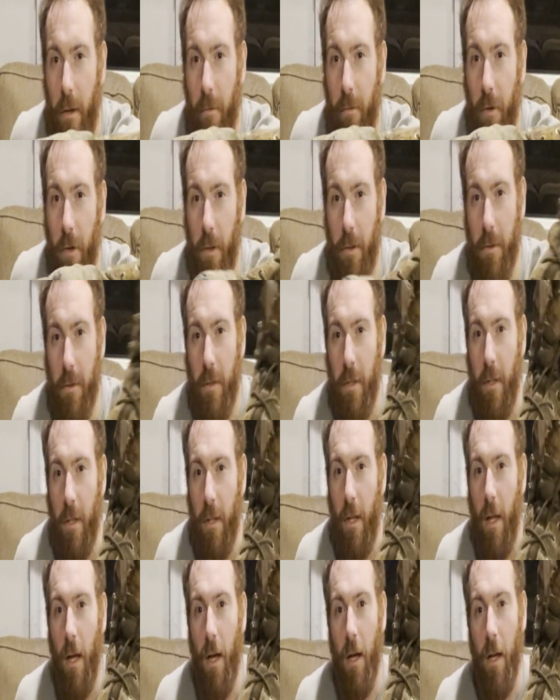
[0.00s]
if you can see
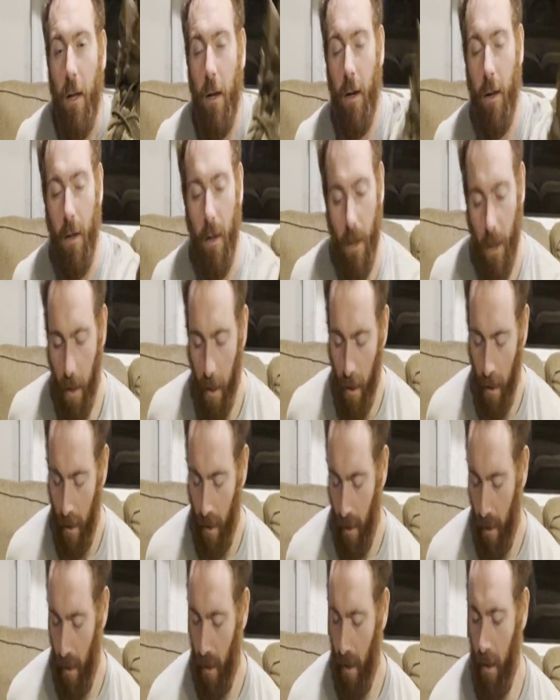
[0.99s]
that.
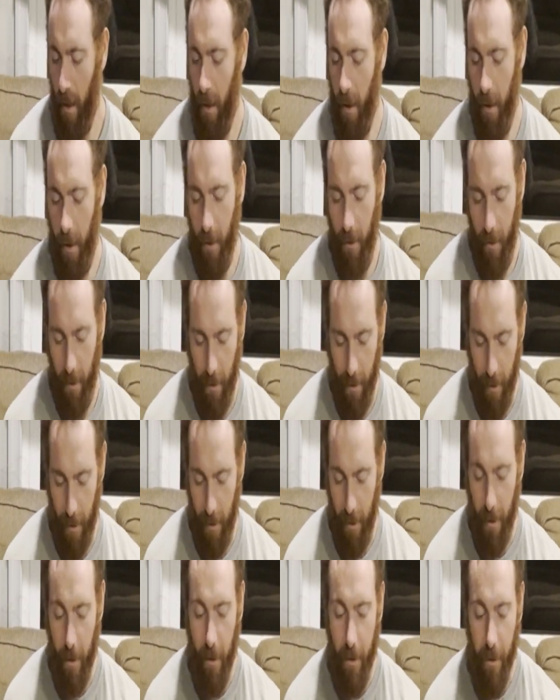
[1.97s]

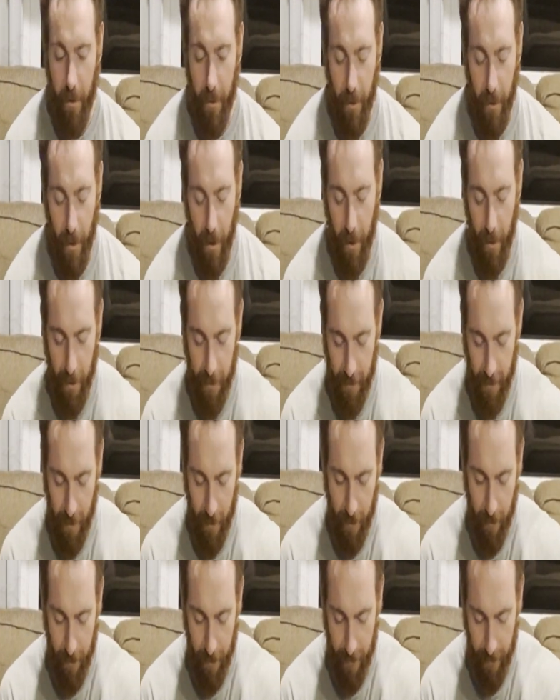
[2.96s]
I got
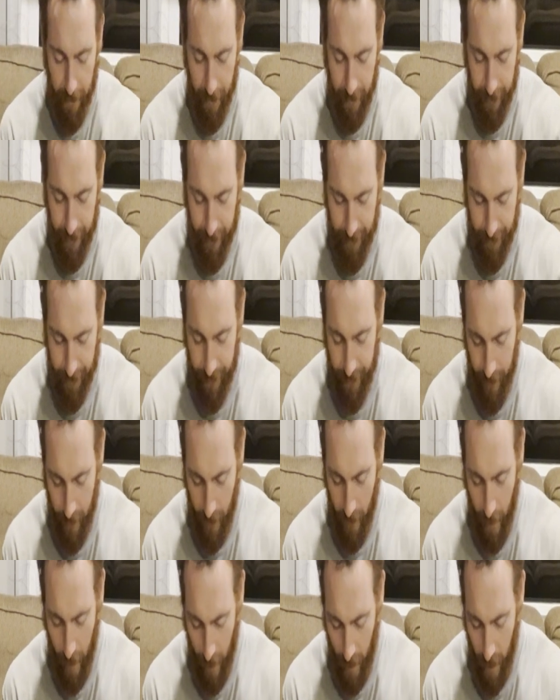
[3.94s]
some
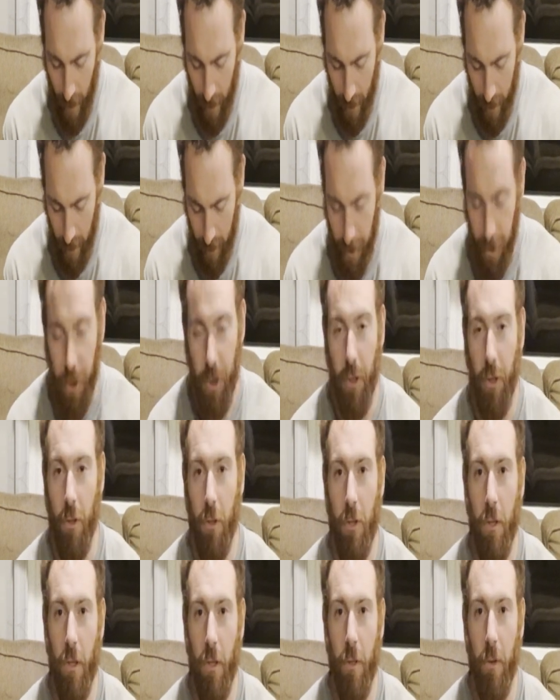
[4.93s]
shoe
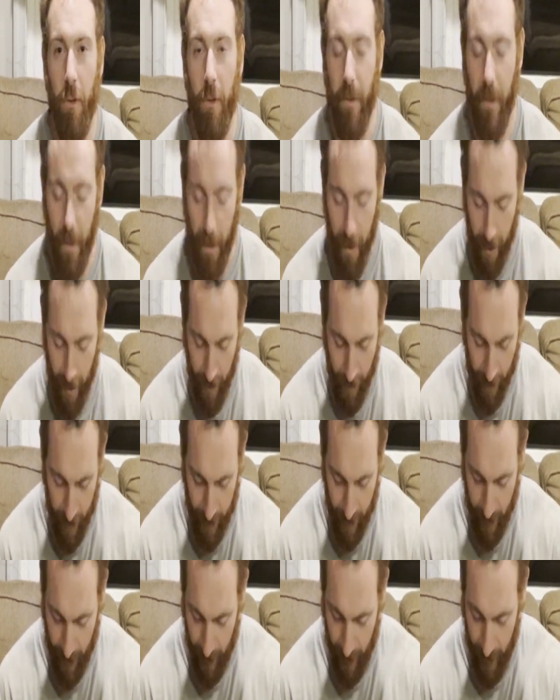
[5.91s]
glue in there
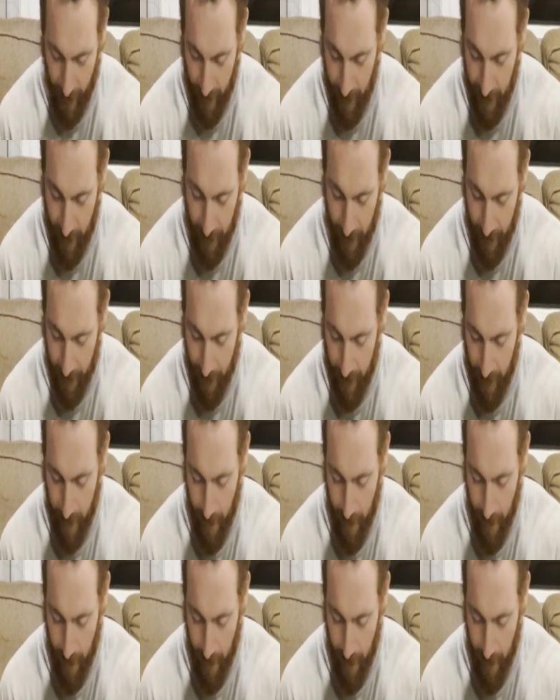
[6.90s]
and